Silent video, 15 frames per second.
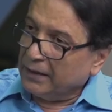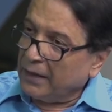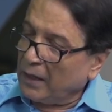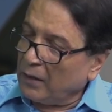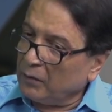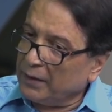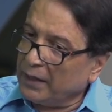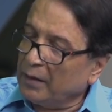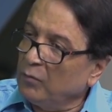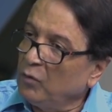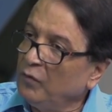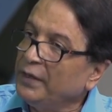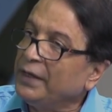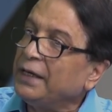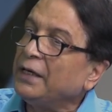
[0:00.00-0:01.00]
Now they are
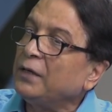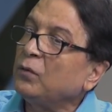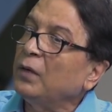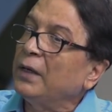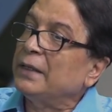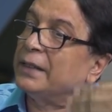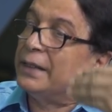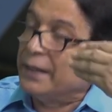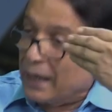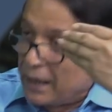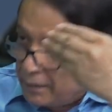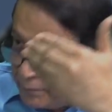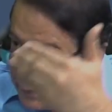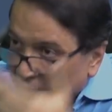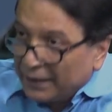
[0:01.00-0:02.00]
moving into a
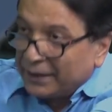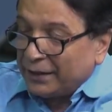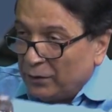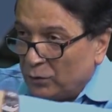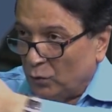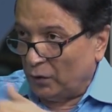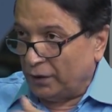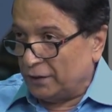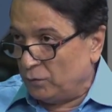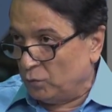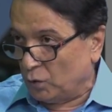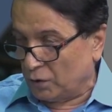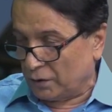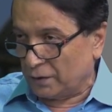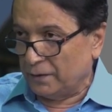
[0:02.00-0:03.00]
deniability role in
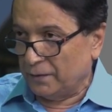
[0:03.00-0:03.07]
war.